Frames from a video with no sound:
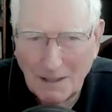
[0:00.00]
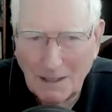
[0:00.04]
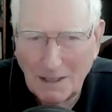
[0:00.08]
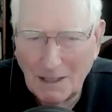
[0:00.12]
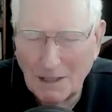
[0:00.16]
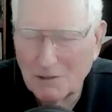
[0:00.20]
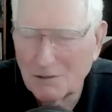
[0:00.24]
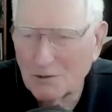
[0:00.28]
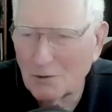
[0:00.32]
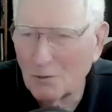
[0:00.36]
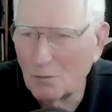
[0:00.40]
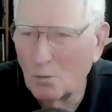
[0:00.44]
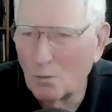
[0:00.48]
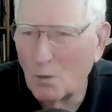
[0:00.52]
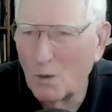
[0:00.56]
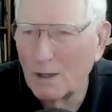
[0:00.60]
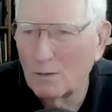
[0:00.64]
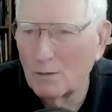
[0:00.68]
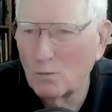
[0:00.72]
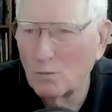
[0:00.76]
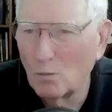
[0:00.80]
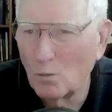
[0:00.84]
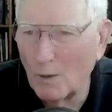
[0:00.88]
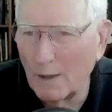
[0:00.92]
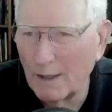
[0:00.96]
It's a
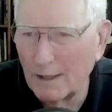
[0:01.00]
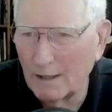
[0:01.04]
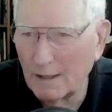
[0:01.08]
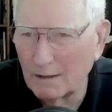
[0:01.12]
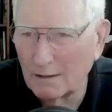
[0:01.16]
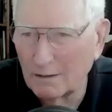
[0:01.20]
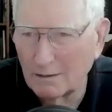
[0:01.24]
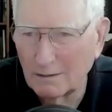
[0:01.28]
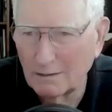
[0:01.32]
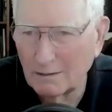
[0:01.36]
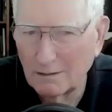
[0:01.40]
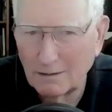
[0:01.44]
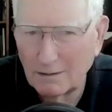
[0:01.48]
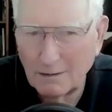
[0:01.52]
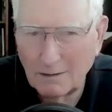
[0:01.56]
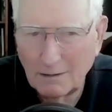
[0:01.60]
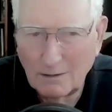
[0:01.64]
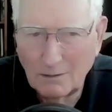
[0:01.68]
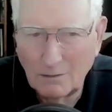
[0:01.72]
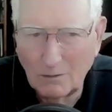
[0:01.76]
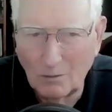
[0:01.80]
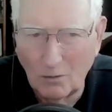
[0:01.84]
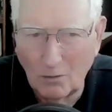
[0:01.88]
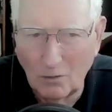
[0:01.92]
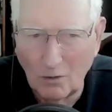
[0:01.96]
win win
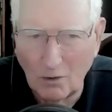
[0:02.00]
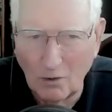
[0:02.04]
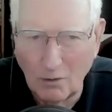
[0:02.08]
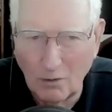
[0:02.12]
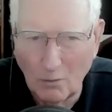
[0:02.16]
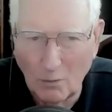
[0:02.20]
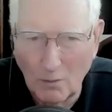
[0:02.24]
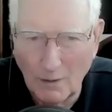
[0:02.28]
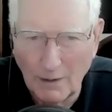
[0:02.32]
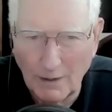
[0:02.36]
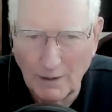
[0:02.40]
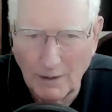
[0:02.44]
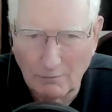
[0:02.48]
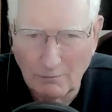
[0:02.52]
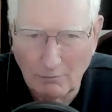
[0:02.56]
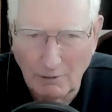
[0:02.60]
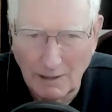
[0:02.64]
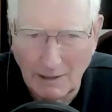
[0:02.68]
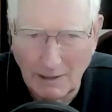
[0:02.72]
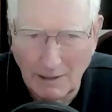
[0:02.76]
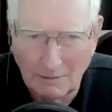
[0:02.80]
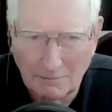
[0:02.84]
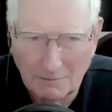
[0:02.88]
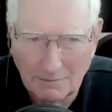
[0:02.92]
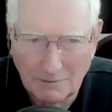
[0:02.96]
all the way
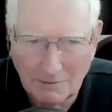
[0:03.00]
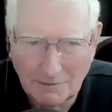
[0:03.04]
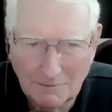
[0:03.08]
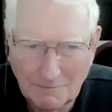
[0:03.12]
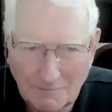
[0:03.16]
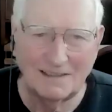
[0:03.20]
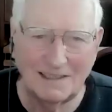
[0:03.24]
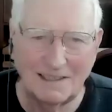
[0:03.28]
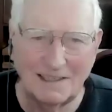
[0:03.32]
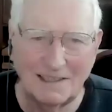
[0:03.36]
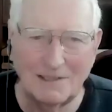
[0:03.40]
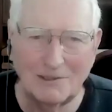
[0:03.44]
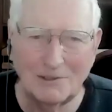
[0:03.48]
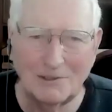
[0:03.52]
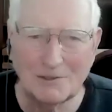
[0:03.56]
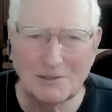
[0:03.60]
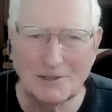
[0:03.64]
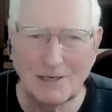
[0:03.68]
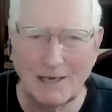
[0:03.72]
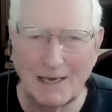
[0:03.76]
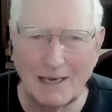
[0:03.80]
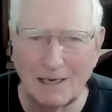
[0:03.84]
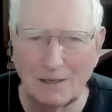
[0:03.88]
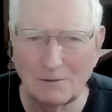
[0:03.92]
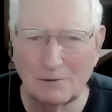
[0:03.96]
around. Then he looks
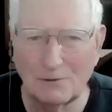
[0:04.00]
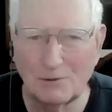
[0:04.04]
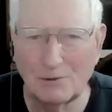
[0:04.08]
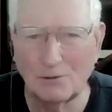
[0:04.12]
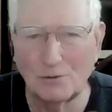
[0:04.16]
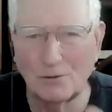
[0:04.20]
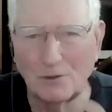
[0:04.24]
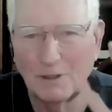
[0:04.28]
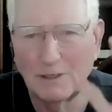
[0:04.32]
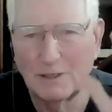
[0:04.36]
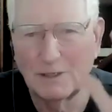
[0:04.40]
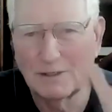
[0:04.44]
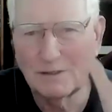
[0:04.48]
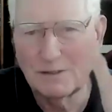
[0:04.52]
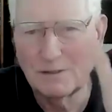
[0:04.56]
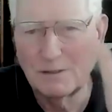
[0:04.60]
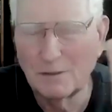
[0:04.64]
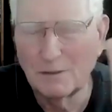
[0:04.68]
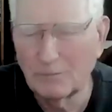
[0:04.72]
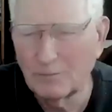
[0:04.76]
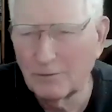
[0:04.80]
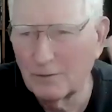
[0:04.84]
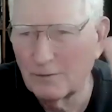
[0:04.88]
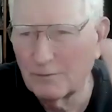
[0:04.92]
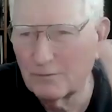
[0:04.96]
at how joy is
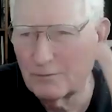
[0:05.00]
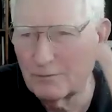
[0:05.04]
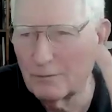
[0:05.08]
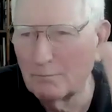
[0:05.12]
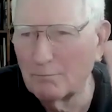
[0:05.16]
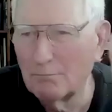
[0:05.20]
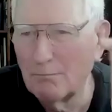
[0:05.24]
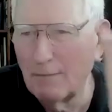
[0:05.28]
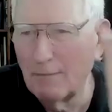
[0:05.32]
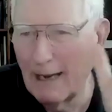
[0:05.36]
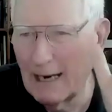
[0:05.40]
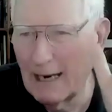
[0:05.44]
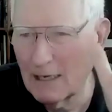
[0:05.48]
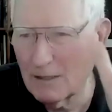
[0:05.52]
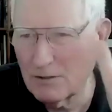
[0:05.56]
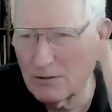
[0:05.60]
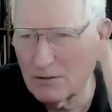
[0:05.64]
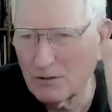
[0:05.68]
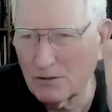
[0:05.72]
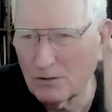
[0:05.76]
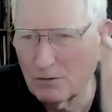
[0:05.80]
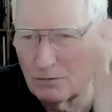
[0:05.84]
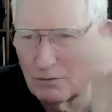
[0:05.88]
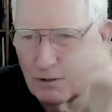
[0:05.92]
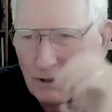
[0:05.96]
different from
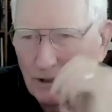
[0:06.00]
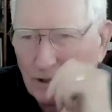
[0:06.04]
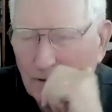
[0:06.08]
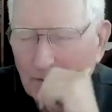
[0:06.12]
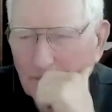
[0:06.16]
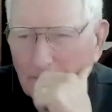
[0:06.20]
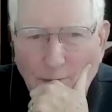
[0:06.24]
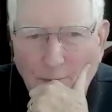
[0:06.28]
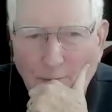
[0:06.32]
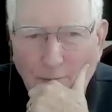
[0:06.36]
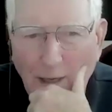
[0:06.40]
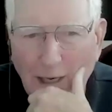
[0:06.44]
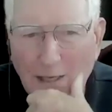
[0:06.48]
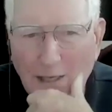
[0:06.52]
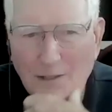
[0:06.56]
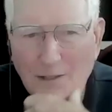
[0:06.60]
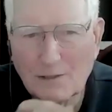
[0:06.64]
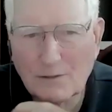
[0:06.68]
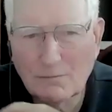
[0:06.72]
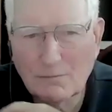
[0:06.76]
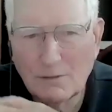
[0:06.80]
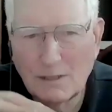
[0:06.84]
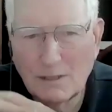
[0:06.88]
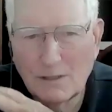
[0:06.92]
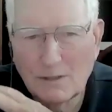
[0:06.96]
mastery.
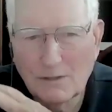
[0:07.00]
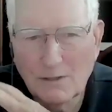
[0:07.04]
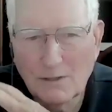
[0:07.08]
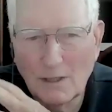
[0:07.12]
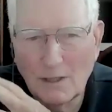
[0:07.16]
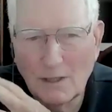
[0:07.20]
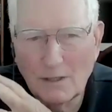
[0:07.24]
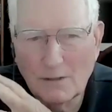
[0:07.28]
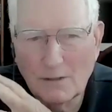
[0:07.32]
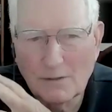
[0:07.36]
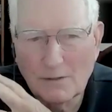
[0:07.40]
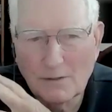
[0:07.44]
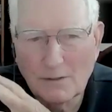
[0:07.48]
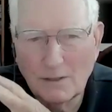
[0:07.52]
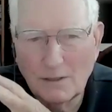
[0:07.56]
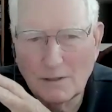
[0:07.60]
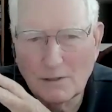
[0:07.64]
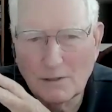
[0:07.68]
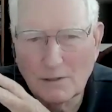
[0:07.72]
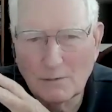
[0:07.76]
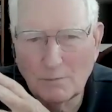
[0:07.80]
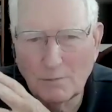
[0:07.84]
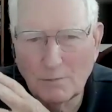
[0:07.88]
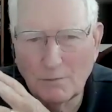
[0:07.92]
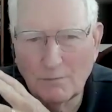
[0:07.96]
Mastery, he says,
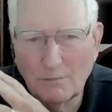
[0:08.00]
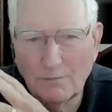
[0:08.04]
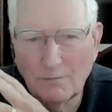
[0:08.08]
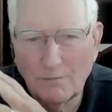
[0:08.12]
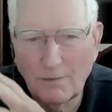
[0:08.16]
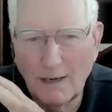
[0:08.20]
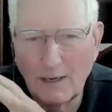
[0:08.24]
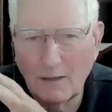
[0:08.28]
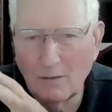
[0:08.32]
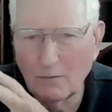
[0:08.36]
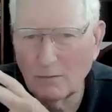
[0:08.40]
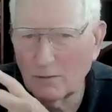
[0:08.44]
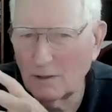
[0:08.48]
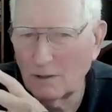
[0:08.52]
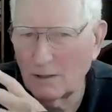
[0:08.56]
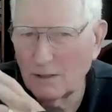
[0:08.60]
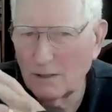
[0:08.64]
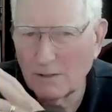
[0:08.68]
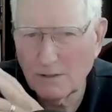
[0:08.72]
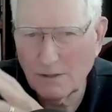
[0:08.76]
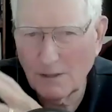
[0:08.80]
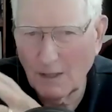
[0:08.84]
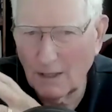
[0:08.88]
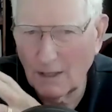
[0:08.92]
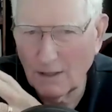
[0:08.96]
is a profoundly
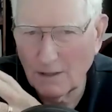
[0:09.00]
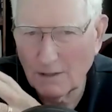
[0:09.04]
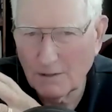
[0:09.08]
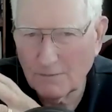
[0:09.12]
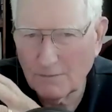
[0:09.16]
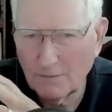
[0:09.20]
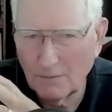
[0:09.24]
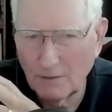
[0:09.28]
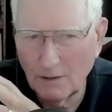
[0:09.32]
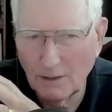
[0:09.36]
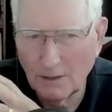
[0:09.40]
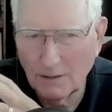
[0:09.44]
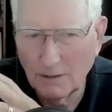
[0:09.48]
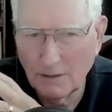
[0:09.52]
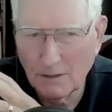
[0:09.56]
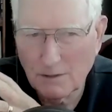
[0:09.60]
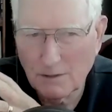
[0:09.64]
satisfying